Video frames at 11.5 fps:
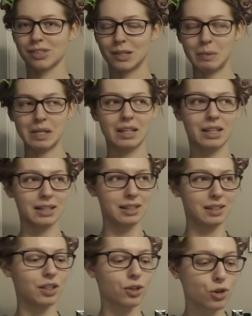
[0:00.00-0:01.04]
see me again
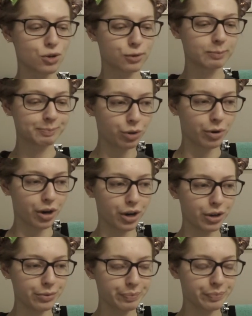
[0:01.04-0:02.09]
until
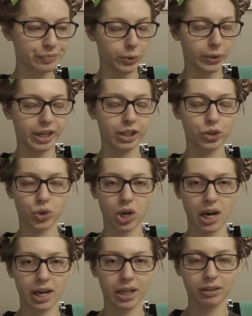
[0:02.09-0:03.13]
tomorrow when it's
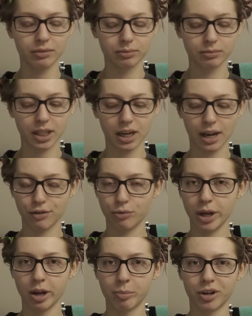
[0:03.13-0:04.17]
dry and I have
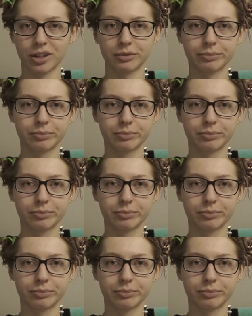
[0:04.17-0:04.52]
makeup on.